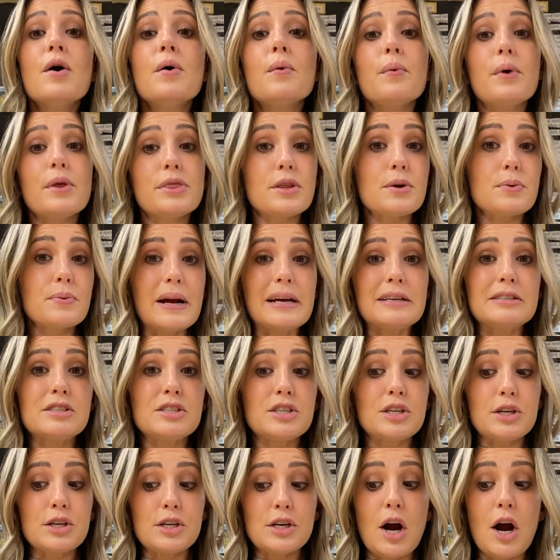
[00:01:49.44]
with the rest
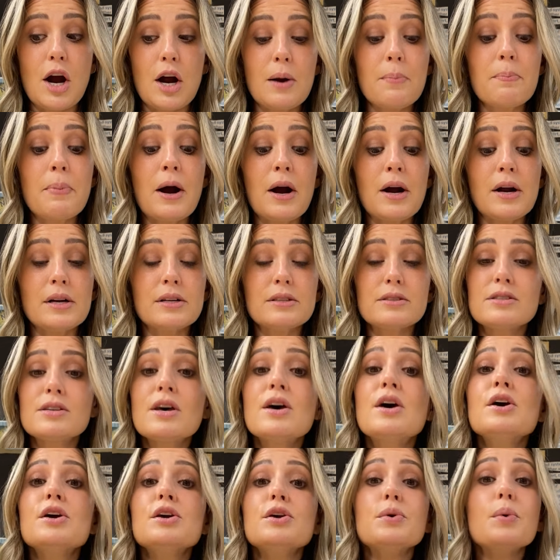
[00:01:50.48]
of your car parts.
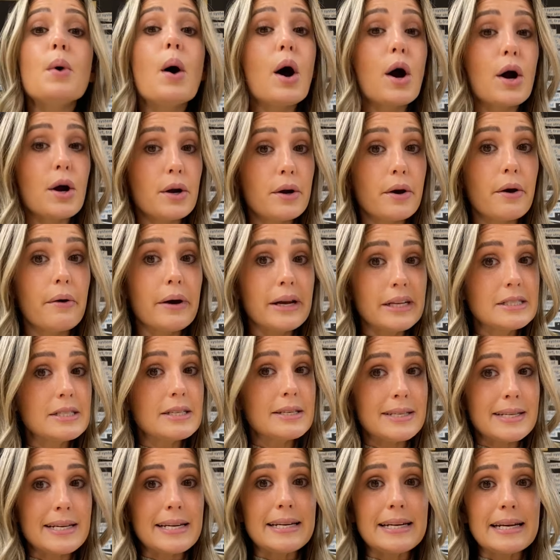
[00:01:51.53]
You are going
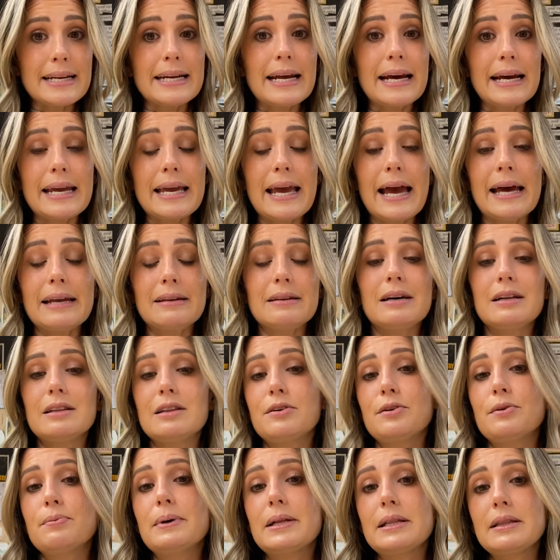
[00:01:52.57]
to need it again a
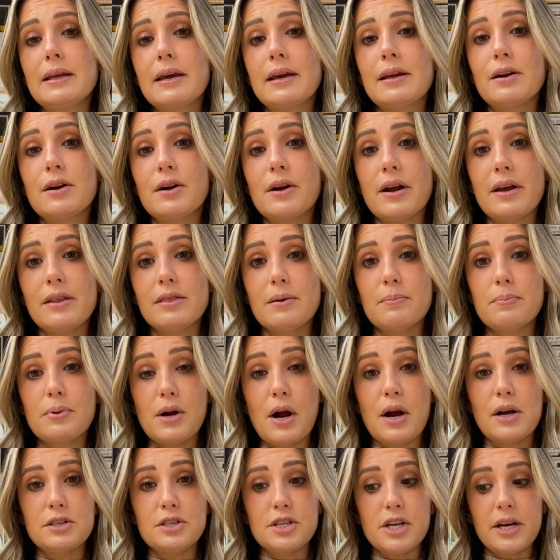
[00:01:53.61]
little bit later in the
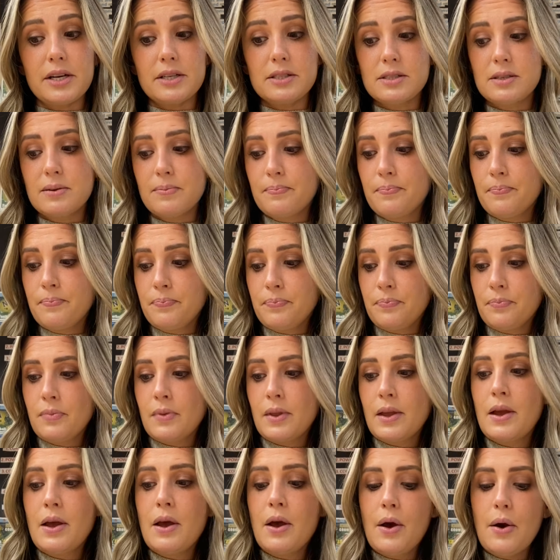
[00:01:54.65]
project.
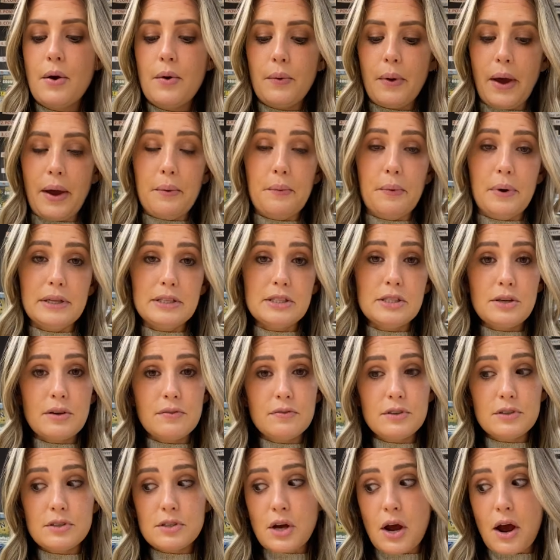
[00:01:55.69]
Okay, once you have
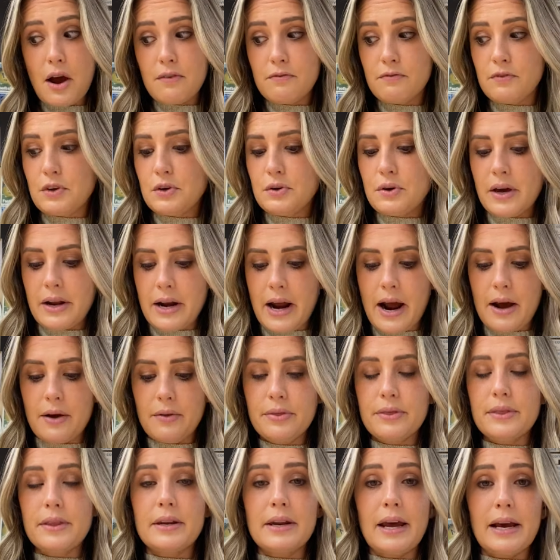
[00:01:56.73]
your top view cut out,
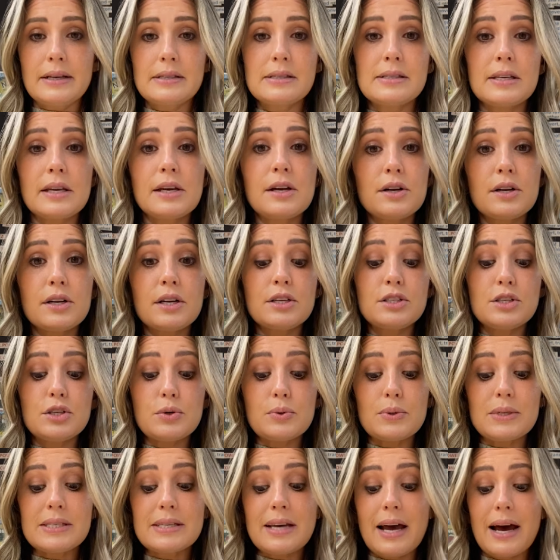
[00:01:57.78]
the next thing you're gonna
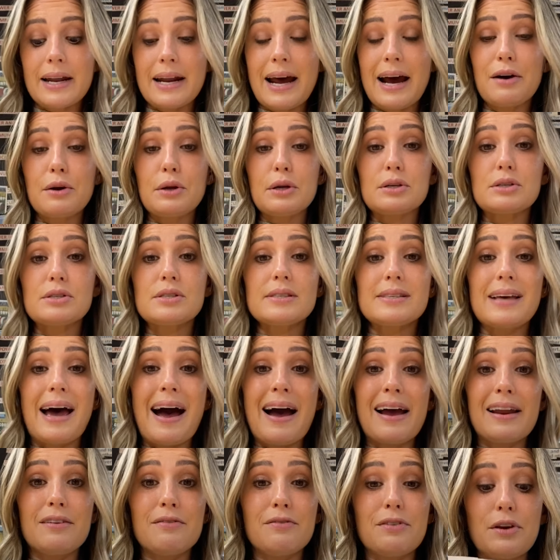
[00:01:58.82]
do is cut out your
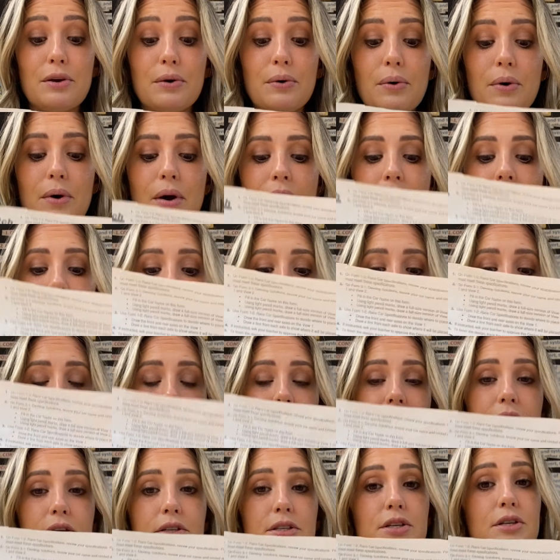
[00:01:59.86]
side view. Now
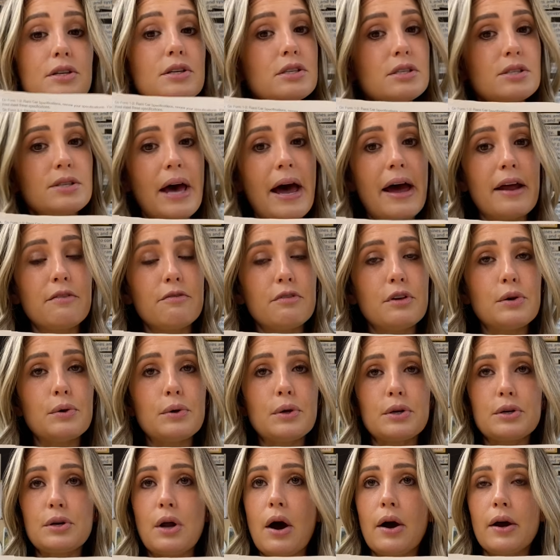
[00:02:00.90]
when you do your side view,
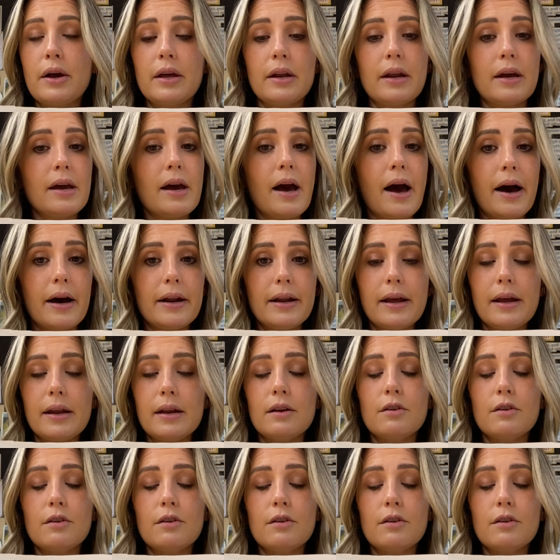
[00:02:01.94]
you're not gonna cut it